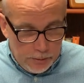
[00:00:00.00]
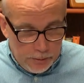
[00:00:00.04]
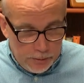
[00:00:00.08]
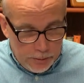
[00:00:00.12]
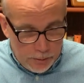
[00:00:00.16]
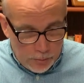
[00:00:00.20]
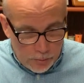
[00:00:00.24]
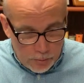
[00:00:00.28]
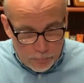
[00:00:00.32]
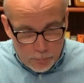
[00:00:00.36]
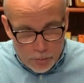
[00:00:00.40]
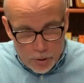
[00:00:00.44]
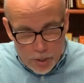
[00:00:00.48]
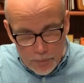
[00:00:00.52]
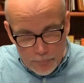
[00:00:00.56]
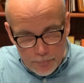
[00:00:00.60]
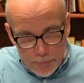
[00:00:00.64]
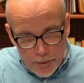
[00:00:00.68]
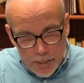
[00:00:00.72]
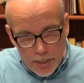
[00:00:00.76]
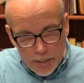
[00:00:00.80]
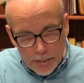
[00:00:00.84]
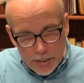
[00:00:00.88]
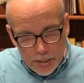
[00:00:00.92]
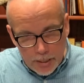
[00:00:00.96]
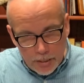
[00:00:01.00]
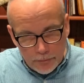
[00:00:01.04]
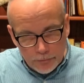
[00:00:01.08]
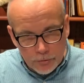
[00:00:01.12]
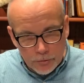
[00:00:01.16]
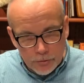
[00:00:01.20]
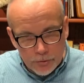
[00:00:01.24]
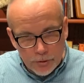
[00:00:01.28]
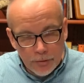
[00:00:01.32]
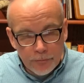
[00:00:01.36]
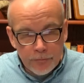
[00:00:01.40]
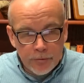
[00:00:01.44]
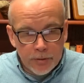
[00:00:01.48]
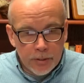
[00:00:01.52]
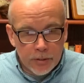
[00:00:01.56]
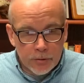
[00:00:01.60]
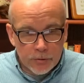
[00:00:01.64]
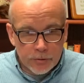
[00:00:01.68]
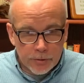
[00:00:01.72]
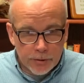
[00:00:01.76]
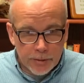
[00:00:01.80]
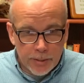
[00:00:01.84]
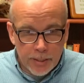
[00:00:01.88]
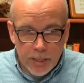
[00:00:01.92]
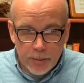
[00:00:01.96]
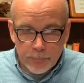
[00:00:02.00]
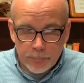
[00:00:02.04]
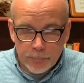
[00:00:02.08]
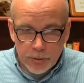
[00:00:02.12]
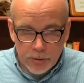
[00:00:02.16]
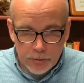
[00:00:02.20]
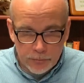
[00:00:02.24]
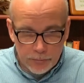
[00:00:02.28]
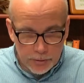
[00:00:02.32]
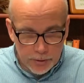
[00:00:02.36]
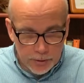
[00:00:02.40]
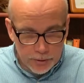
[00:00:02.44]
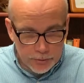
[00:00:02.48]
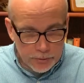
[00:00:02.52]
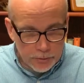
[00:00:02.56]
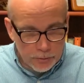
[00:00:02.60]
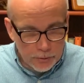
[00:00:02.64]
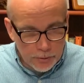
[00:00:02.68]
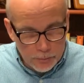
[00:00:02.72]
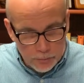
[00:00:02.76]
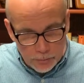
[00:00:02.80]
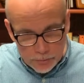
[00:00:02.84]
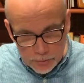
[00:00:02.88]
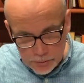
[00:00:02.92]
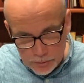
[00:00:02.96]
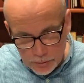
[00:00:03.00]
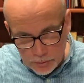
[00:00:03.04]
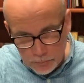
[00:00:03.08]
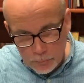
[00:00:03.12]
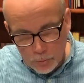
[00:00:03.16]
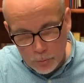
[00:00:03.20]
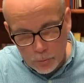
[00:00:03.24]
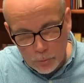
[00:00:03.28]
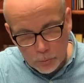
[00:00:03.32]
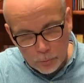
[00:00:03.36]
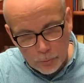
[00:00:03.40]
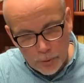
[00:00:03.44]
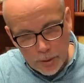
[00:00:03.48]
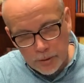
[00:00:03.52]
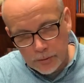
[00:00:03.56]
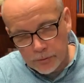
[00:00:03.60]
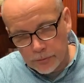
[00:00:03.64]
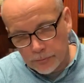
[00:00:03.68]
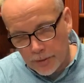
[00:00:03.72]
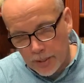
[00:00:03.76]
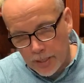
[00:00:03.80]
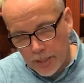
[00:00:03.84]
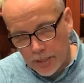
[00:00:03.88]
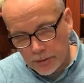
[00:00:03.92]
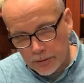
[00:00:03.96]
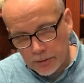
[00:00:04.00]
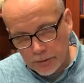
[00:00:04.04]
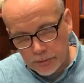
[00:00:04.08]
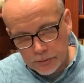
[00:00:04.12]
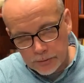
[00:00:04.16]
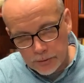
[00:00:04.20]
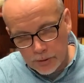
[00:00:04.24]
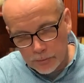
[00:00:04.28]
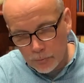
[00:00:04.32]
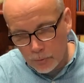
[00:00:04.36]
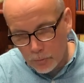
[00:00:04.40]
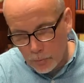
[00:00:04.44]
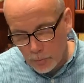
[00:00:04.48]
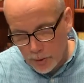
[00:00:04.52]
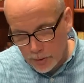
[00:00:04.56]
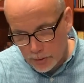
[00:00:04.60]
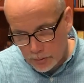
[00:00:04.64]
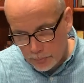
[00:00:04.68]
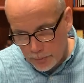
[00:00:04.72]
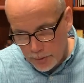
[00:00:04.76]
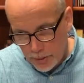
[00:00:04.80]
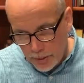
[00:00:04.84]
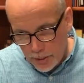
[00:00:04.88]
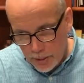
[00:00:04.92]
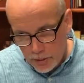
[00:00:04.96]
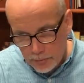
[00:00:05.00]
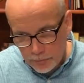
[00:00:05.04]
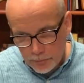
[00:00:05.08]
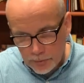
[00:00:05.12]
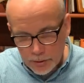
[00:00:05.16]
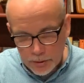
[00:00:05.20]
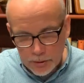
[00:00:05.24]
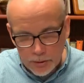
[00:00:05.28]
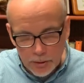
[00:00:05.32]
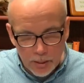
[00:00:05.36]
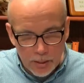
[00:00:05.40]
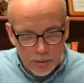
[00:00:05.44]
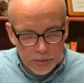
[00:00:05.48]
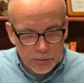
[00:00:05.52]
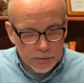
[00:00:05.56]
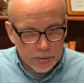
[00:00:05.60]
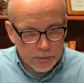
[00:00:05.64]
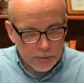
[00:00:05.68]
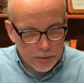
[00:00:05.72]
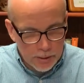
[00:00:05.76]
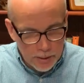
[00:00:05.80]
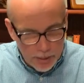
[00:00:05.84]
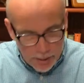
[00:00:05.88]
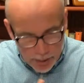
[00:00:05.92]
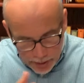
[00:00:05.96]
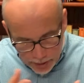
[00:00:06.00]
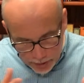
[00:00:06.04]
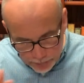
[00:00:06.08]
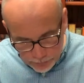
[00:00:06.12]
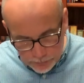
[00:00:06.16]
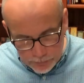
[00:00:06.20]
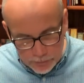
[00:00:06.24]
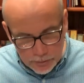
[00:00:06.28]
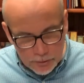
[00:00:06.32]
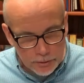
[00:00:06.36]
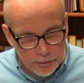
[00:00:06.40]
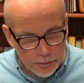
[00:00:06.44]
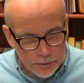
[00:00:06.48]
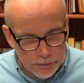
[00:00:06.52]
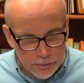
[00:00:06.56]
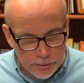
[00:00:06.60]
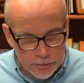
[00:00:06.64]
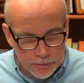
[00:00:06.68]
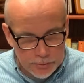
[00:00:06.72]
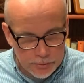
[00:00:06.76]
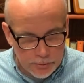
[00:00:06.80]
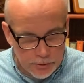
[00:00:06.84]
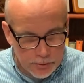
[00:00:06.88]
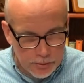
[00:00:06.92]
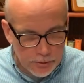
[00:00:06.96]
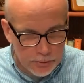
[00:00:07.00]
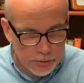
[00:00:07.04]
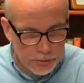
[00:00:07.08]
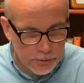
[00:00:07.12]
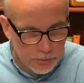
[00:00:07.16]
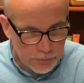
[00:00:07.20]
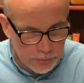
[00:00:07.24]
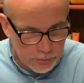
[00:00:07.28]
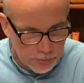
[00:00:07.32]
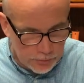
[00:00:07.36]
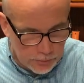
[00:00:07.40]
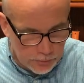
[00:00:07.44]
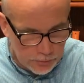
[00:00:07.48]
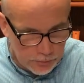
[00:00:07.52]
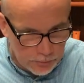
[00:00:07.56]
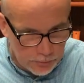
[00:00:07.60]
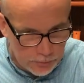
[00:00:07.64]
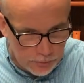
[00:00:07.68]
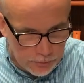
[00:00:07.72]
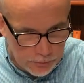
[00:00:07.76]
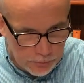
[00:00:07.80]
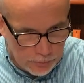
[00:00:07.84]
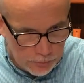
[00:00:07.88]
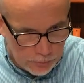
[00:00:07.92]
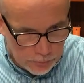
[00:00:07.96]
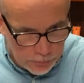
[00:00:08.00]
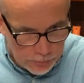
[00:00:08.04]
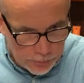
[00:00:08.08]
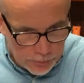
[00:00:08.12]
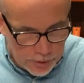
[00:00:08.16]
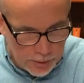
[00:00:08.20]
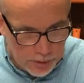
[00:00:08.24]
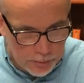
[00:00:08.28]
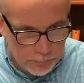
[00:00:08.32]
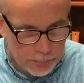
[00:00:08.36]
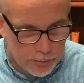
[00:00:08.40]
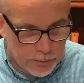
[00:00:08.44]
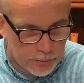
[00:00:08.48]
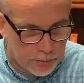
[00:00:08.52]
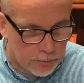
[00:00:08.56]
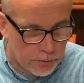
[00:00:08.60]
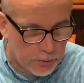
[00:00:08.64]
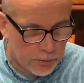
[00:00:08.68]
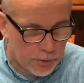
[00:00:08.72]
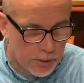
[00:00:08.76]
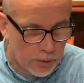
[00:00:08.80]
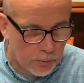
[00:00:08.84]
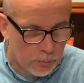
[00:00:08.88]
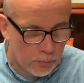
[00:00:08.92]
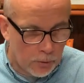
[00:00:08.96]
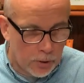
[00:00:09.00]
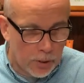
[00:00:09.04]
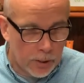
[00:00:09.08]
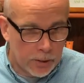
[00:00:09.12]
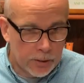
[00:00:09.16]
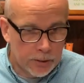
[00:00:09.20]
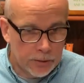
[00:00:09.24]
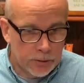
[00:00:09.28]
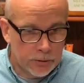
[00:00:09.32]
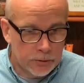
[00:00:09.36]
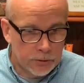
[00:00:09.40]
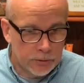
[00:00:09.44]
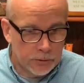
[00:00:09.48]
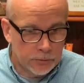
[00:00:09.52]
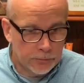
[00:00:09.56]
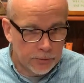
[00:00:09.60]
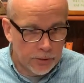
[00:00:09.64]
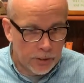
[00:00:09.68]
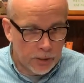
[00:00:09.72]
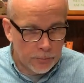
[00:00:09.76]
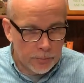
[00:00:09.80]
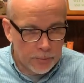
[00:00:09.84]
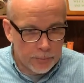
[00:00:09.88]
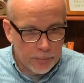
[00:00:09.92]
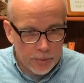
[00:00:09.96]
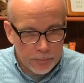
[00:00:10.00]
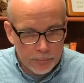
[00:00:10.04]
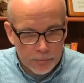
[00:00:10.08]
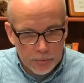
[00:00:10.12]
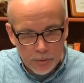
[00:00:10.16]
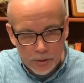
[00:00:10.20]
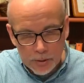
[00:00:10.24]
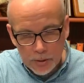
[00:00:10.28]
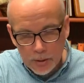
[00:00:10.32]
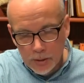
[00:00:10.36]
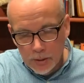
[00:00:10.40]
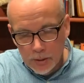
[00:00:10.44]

they were brought back after 70 years of captivity. So there were some old ways of acting, some old ways of behaving, that God says, I have to clean this. You can't walk in this defilement. Remember,